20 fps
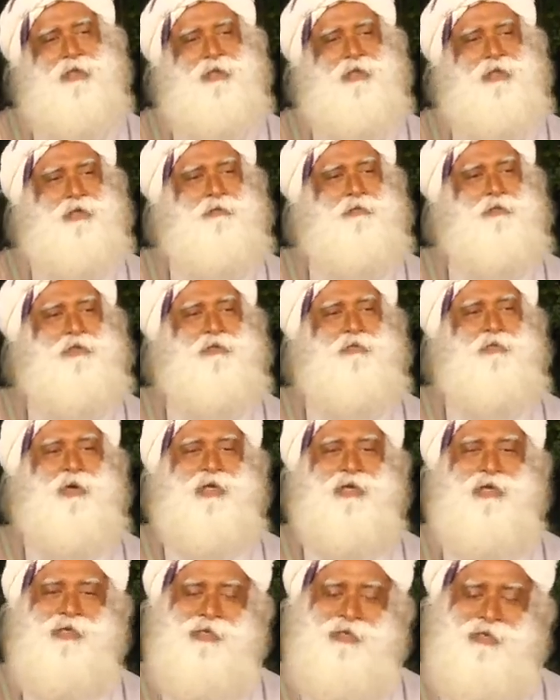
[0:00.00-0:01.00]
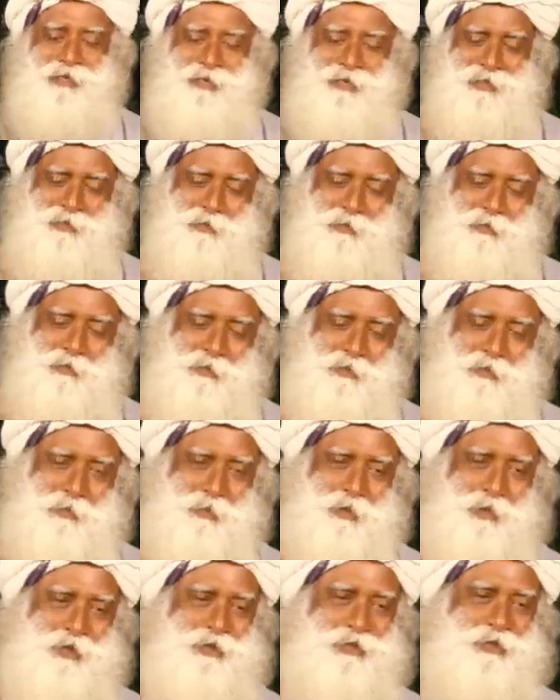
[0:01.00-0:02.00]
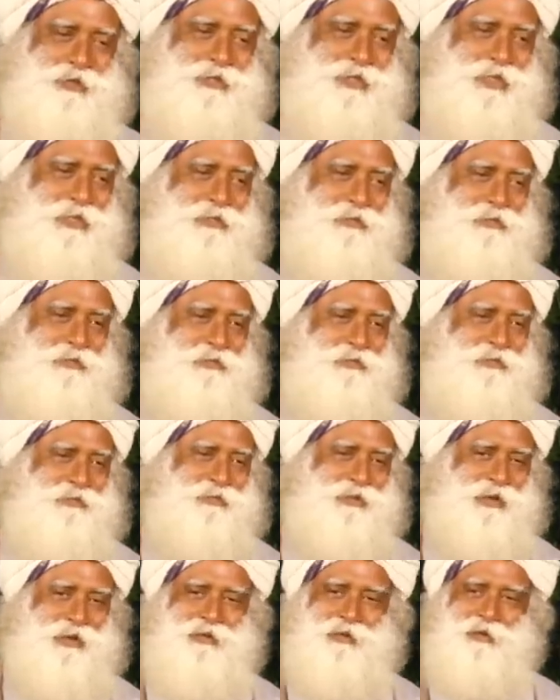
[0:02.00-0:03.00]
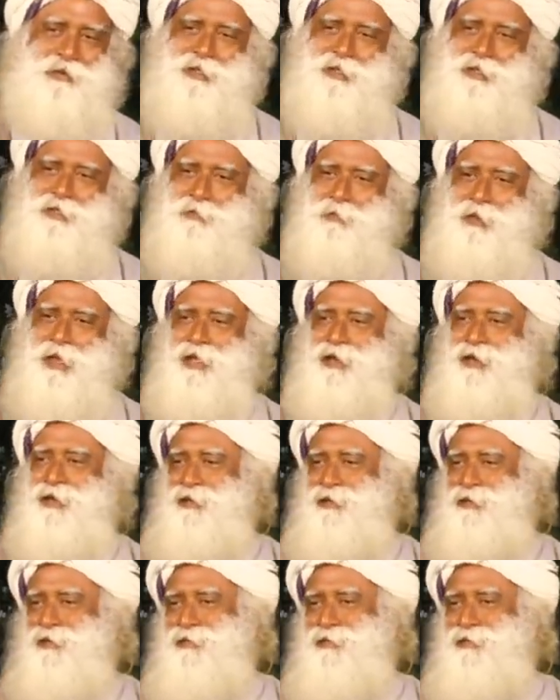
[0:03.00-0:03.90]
He was a very humorous and gregarious man.